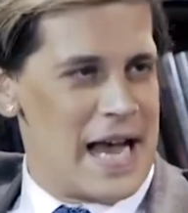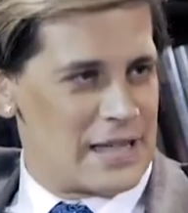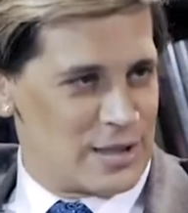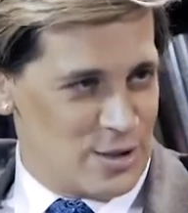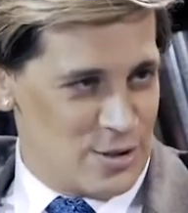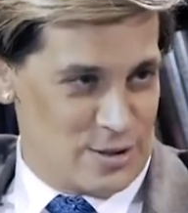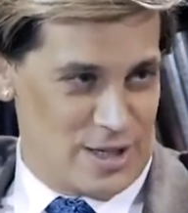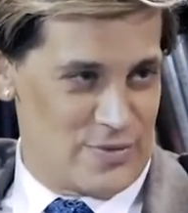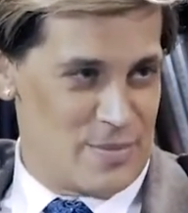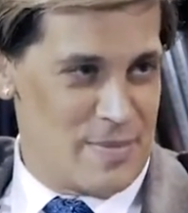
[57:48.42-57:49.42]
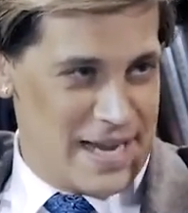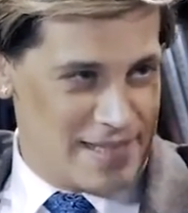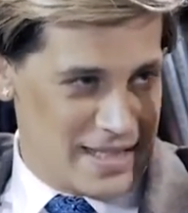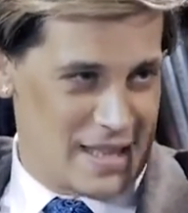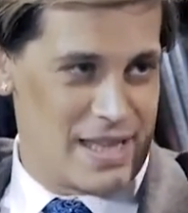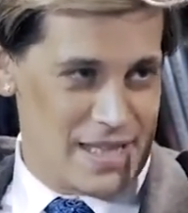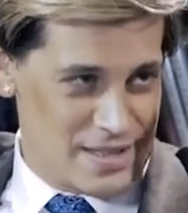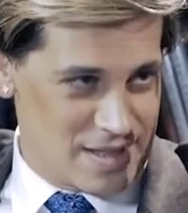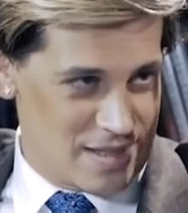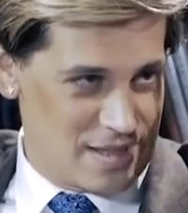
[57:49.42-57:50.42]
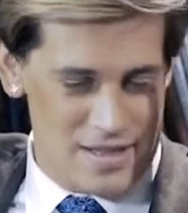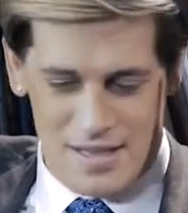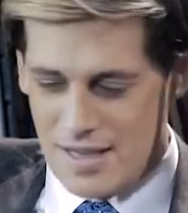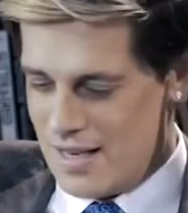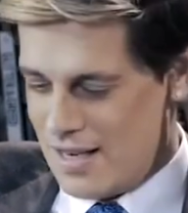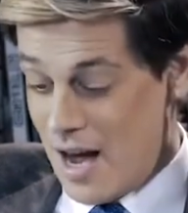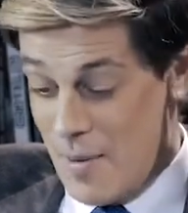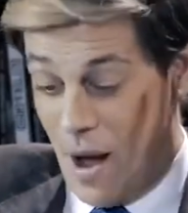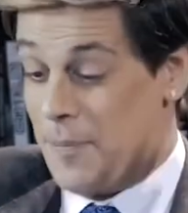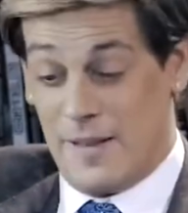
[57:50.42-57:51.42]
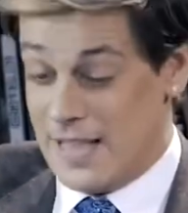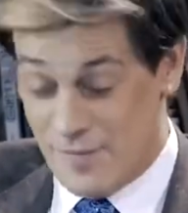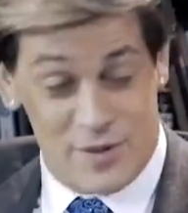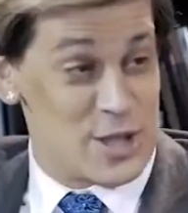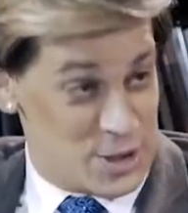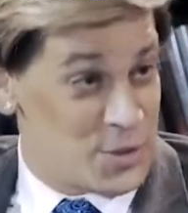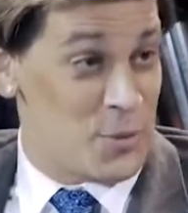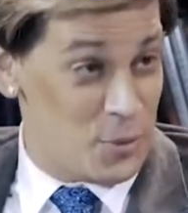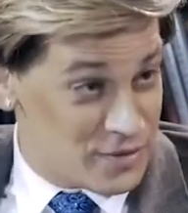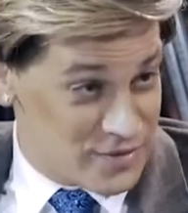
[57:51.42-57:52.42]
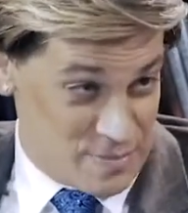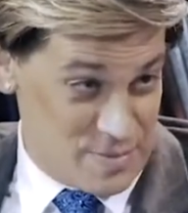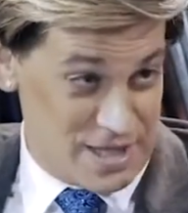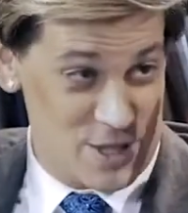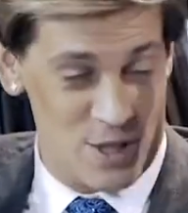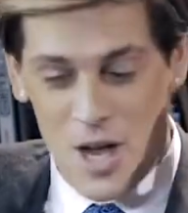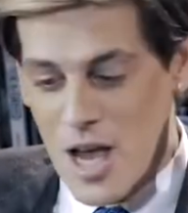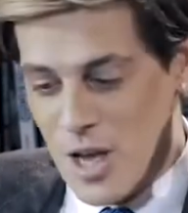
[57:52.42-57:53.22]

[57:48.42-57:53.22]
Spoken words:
catalog of amazing things that I believe that you do all of them because